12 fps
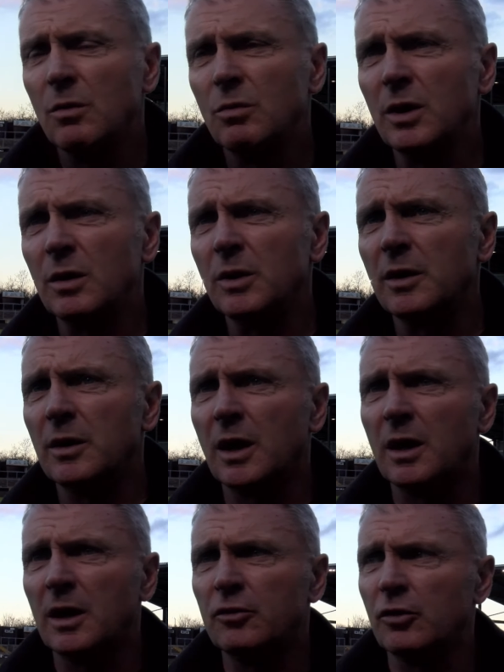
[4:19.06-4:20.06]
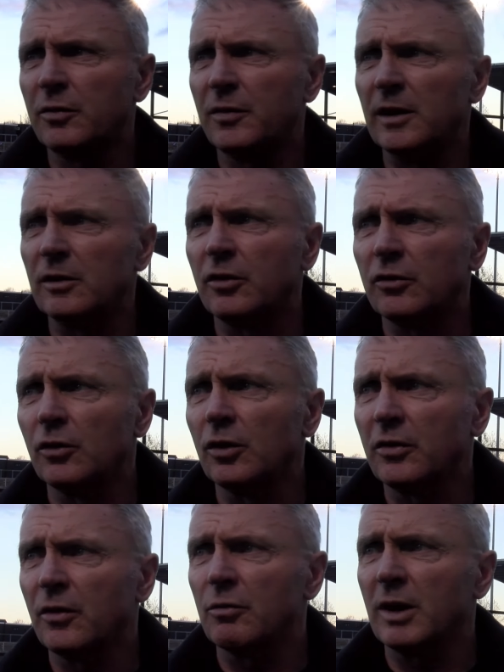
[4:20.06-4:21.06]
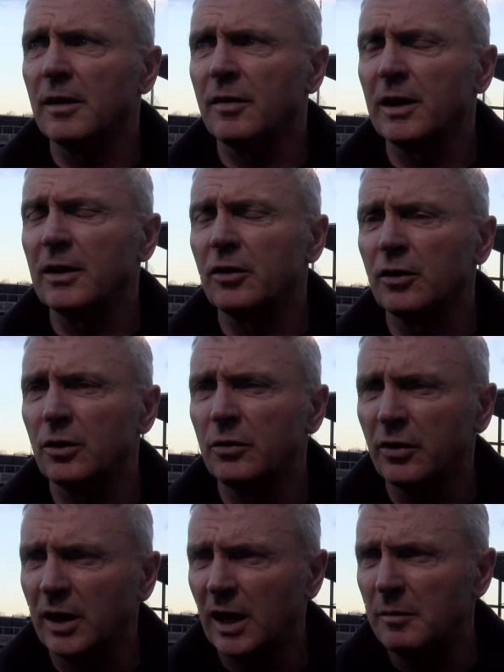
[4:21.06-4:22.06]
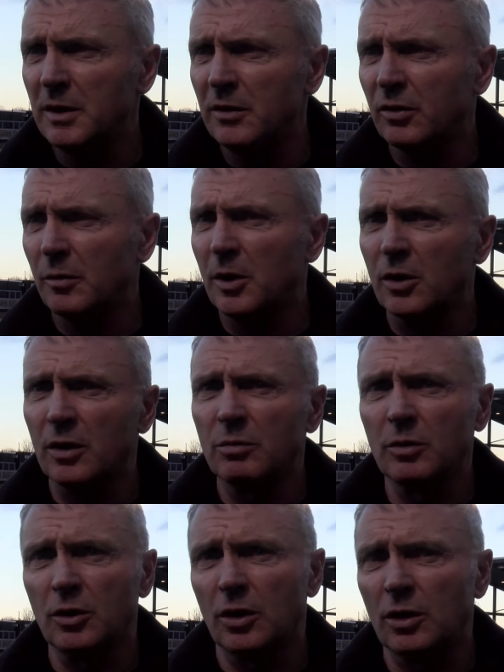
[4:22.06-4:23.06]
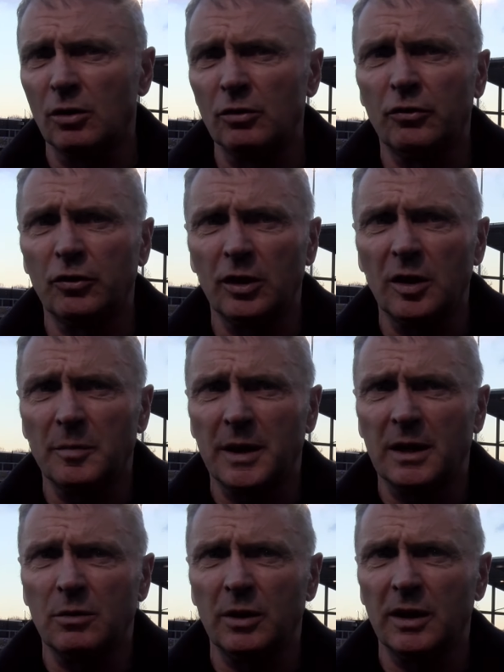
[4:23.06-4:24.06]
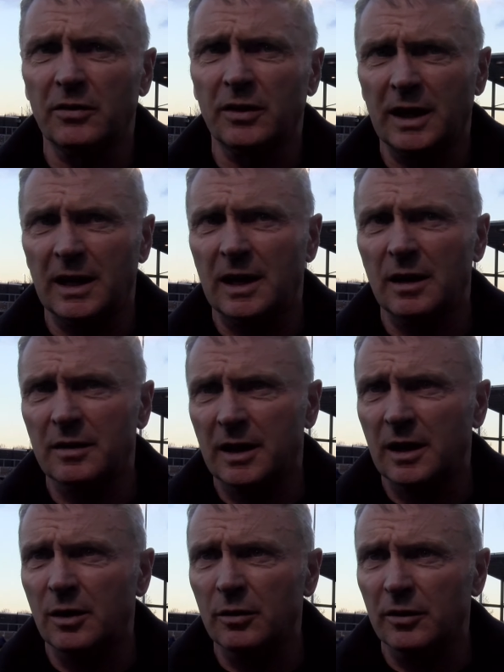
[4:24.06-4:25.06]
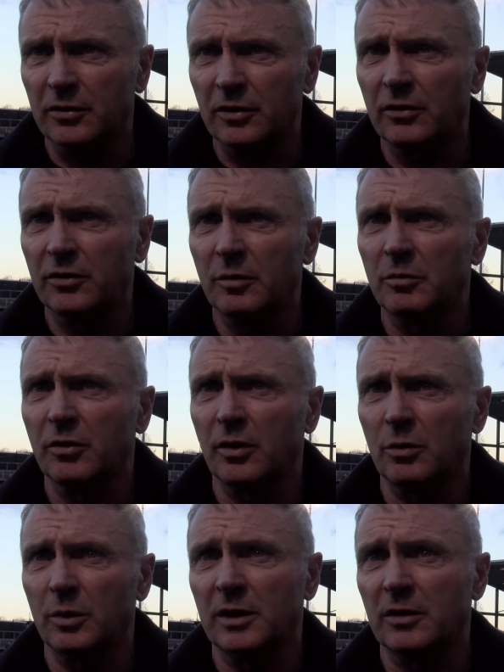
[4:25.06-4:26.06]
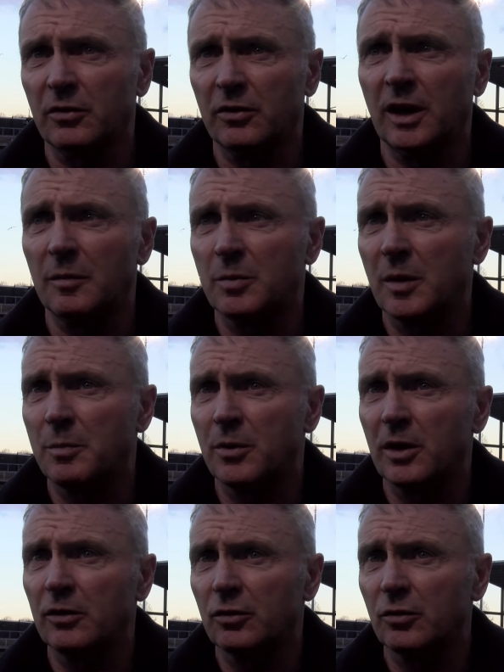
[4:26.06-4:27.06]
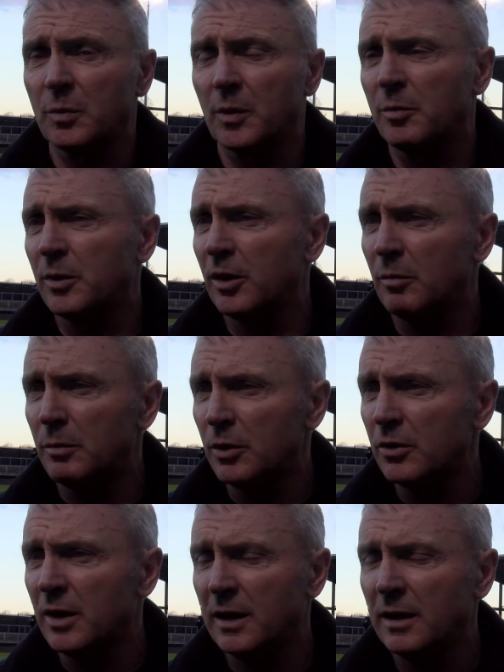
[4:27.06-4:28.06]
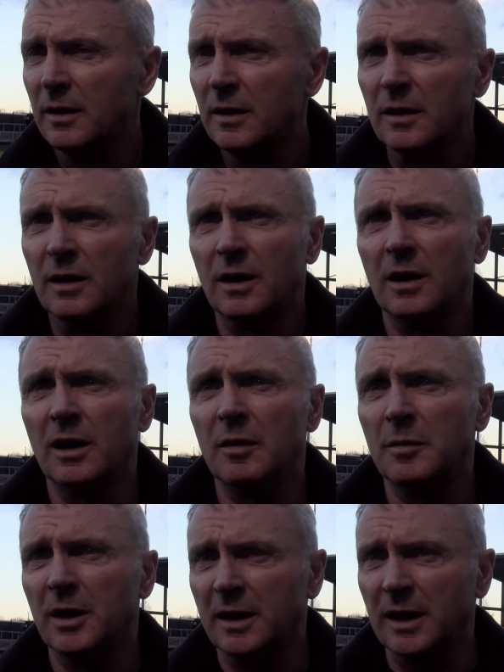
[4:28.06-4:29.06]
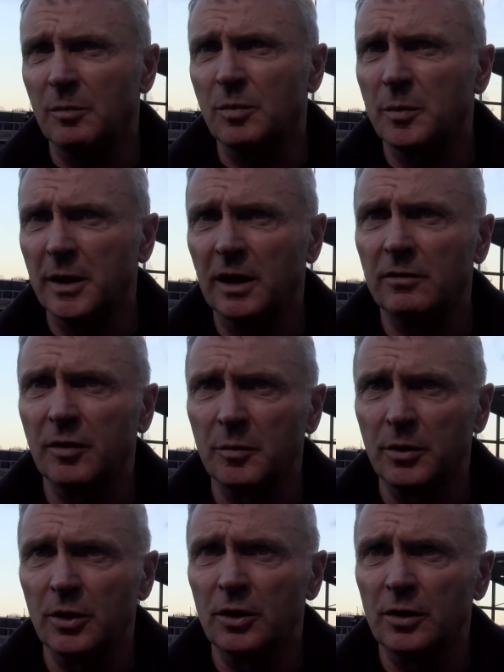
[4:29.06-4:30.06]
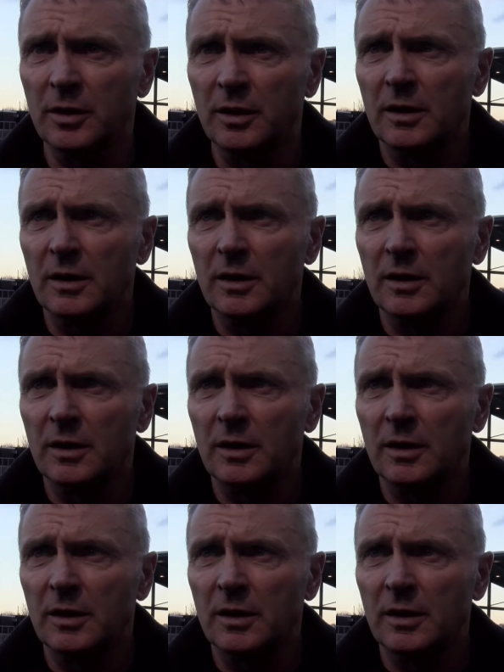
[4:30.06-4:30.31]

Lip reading: Well, I just felt as though it's the right thing to do to get him in tomorrow. We've got a long journey back. We need to get that out of the system so that we can start preparations properly on Monday and get prepared for Burton,